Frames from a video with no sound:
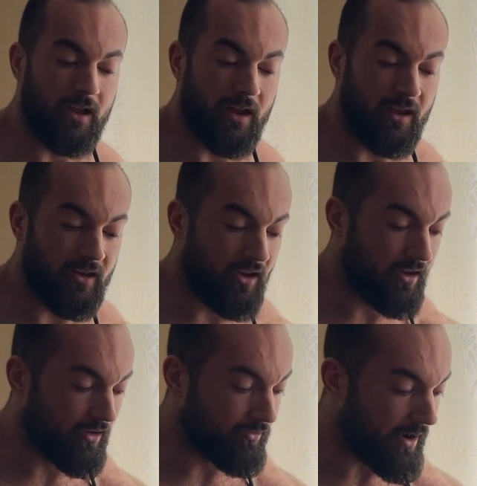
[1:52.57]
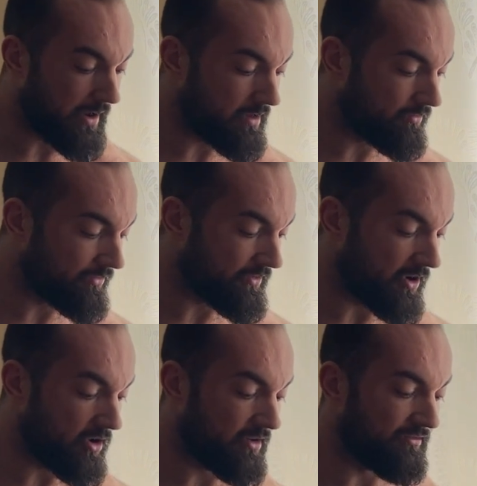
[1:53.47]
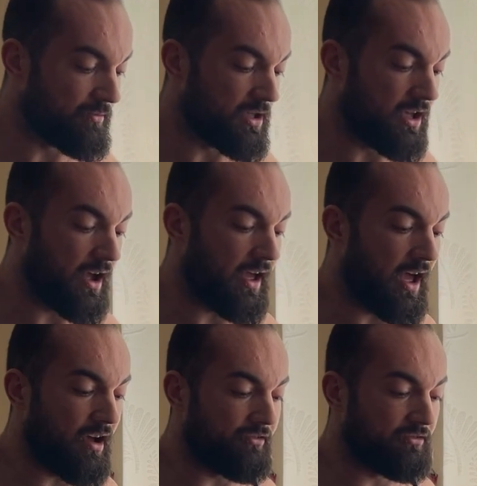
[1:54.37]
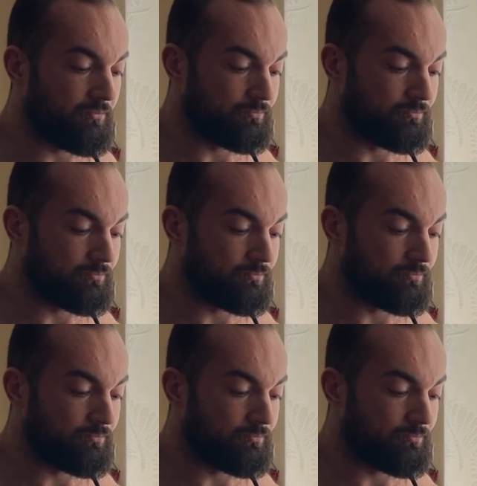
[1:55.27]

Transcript: in here right in front of me I have